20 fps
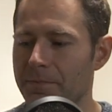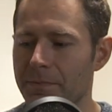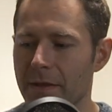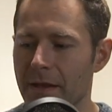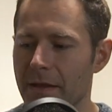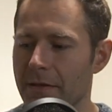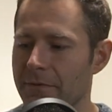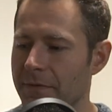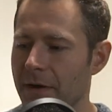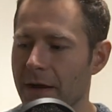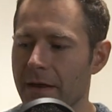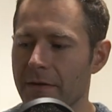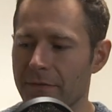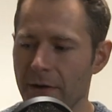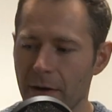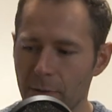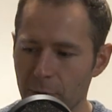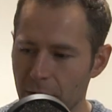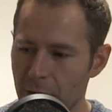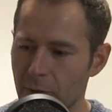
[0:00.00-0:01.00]
if
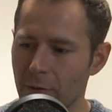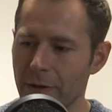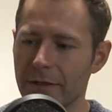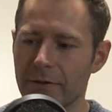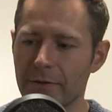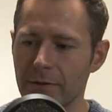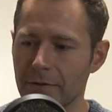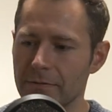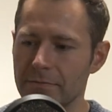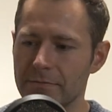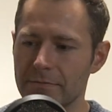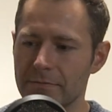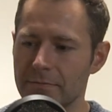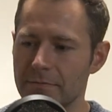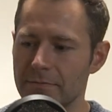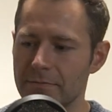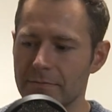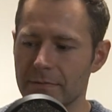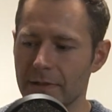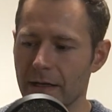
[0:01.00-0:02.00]
I were critical,
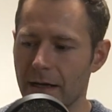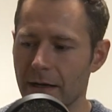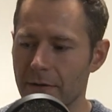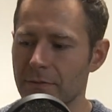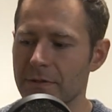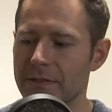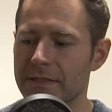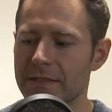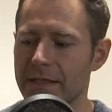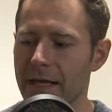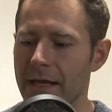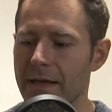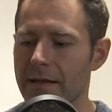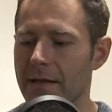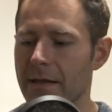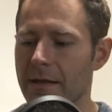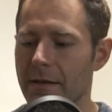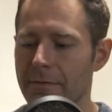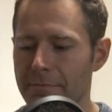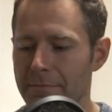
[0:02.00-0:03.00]
I would say
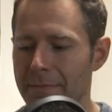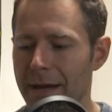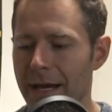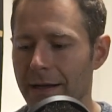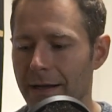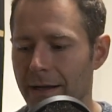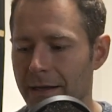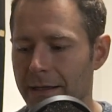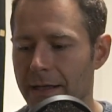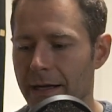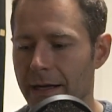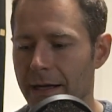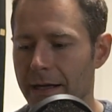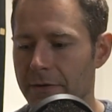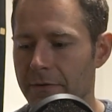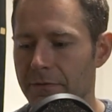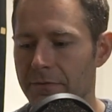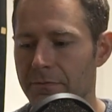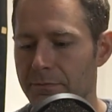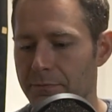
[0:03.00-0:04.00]
that it met a
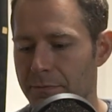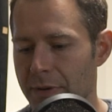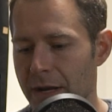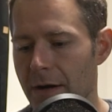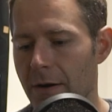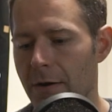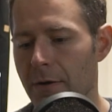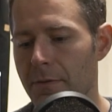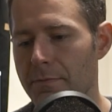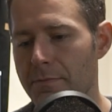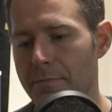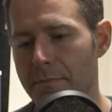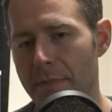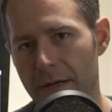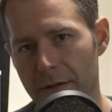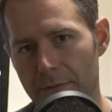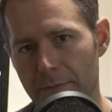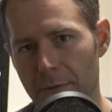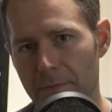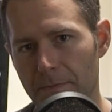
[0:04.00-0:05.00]
kind of bare
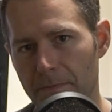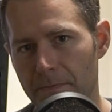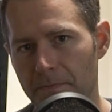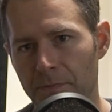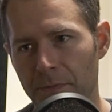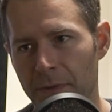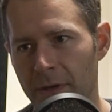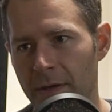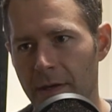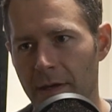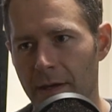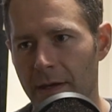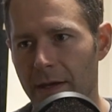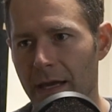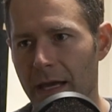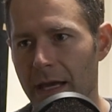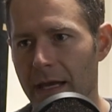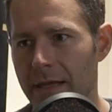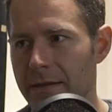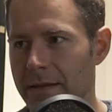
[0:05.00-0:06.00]
minimum,
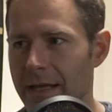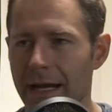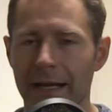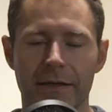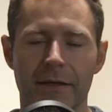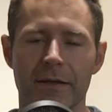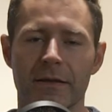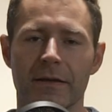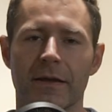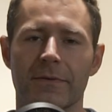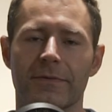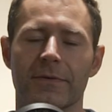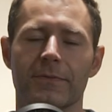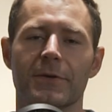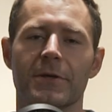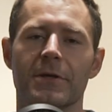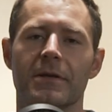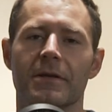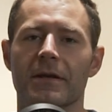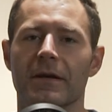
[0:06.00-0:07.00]
and that can never
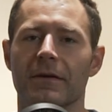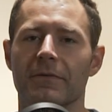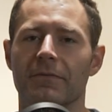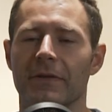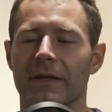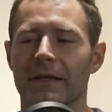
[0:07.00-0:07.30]
be enough.